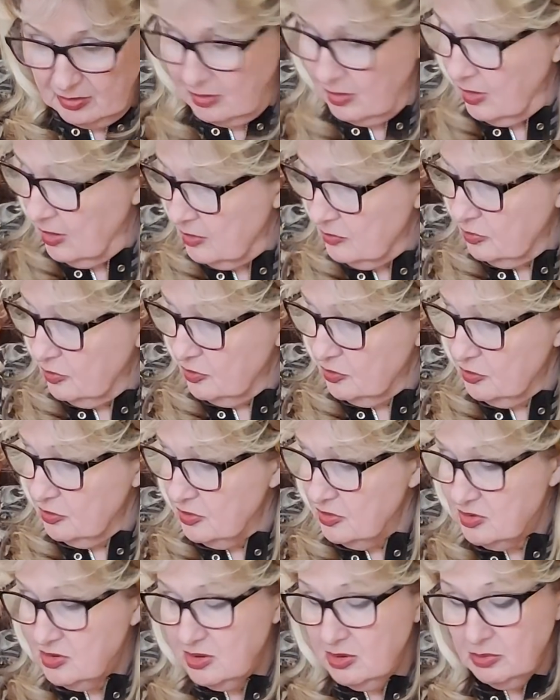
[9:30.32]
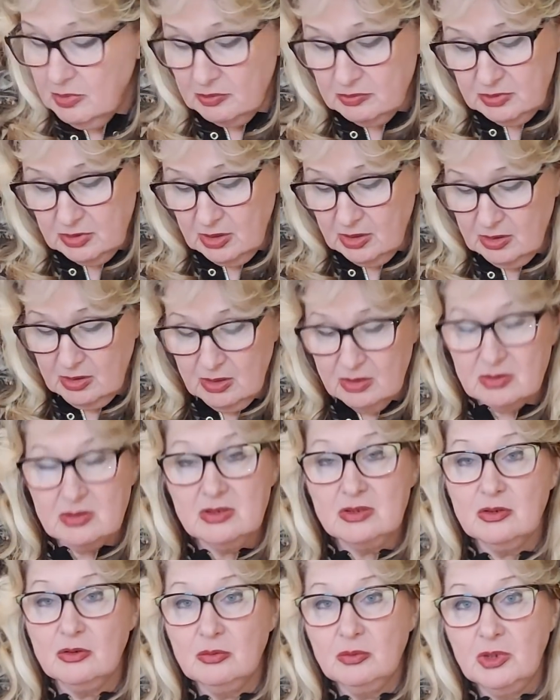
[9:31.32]
And what do you see about
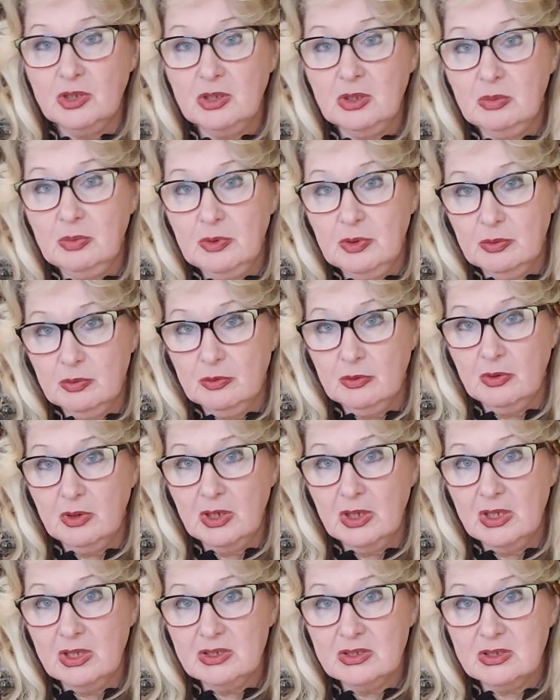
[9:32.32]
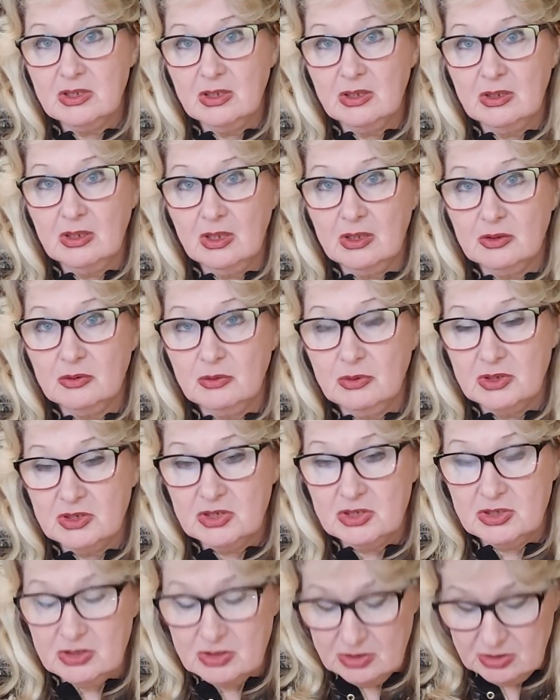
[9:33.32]
truckers? So many people were asking that
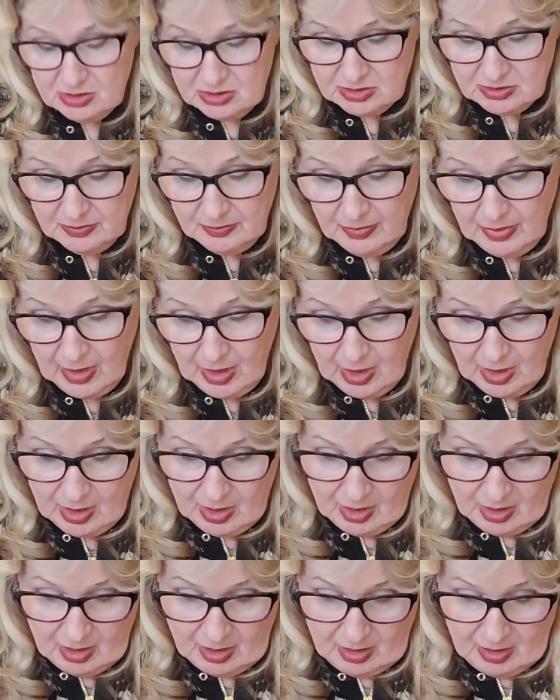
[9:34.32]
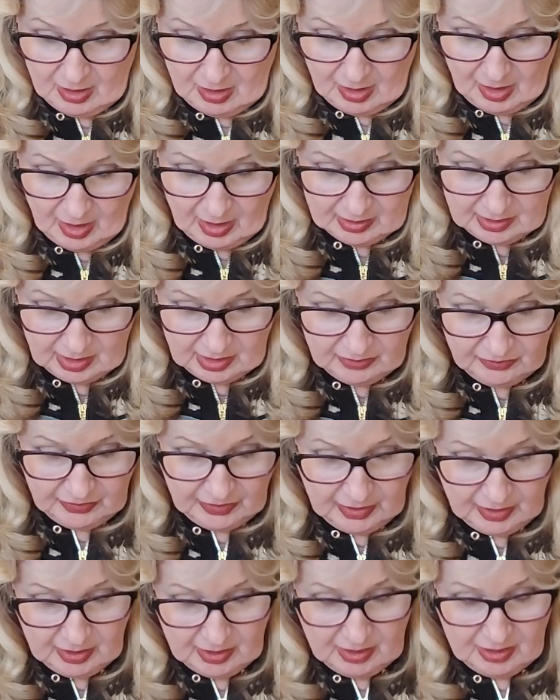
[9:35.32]
question. And I
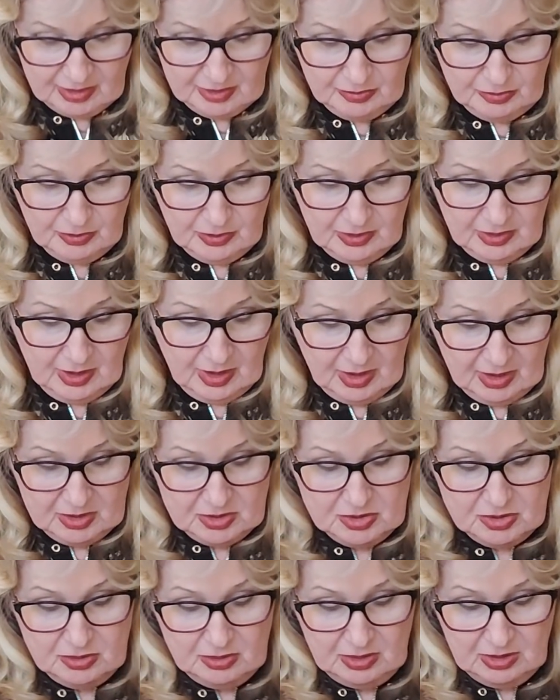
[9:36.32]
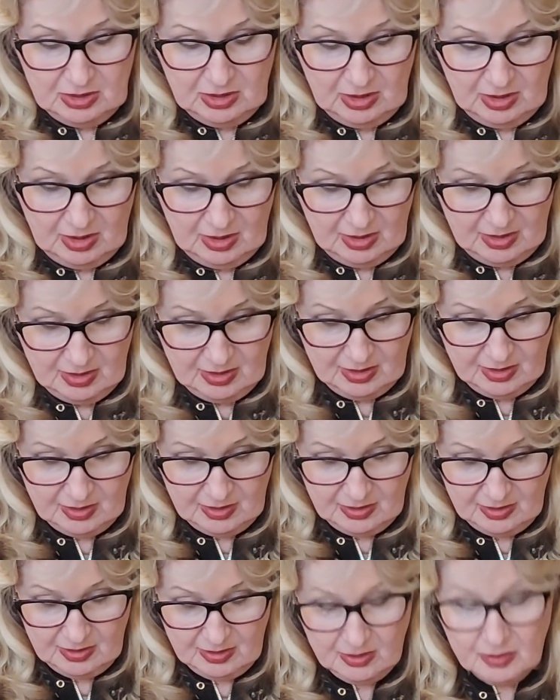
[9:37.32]
think it will actually
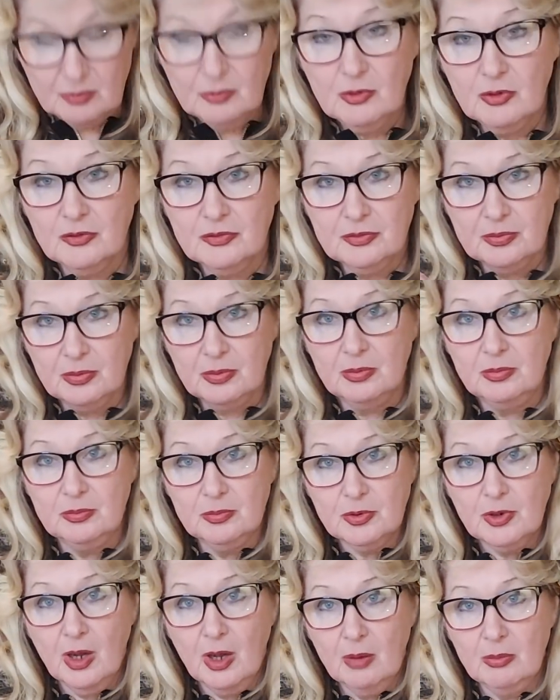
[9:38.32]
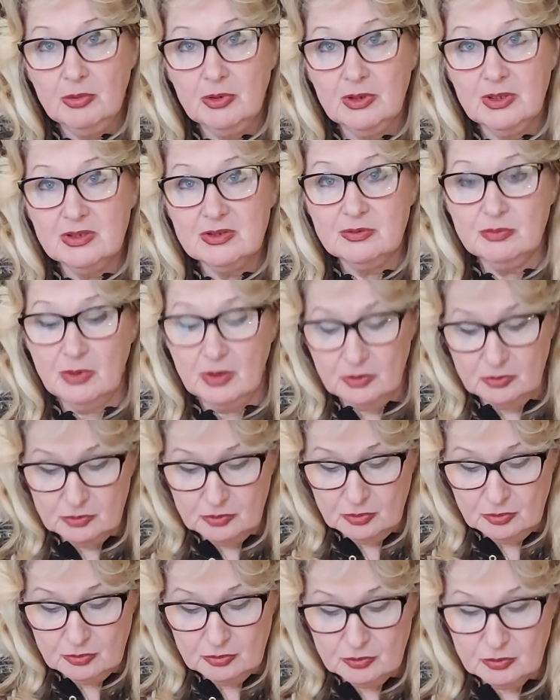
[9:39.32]
move probably as well
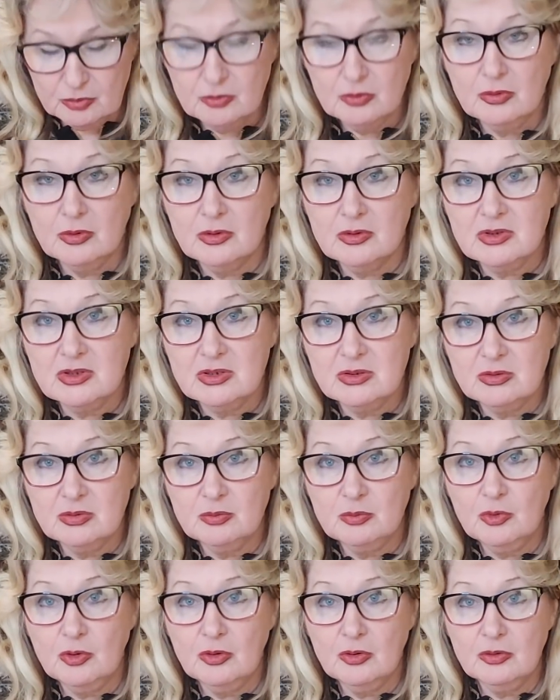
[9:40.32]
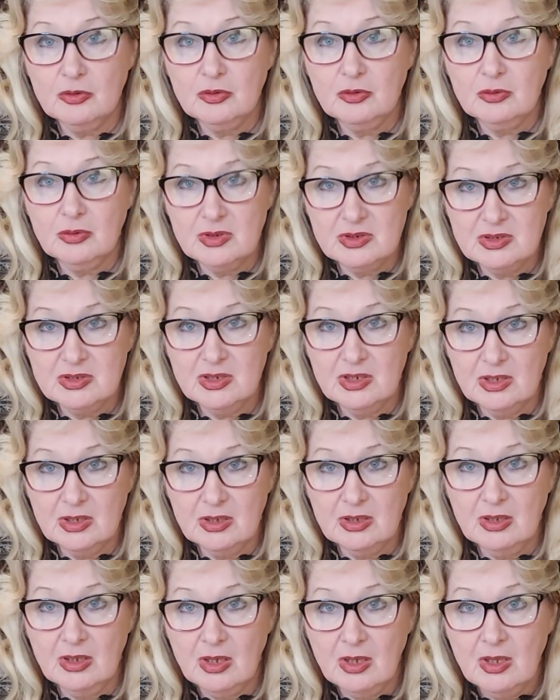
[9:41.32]
towards more
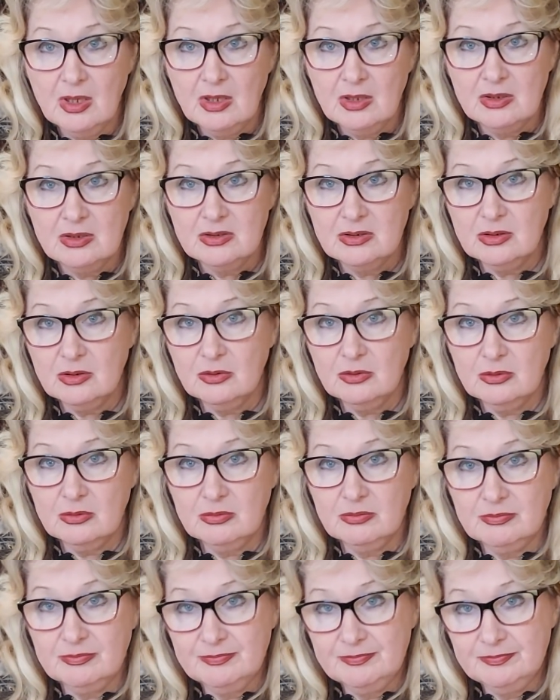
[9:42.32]
USA. So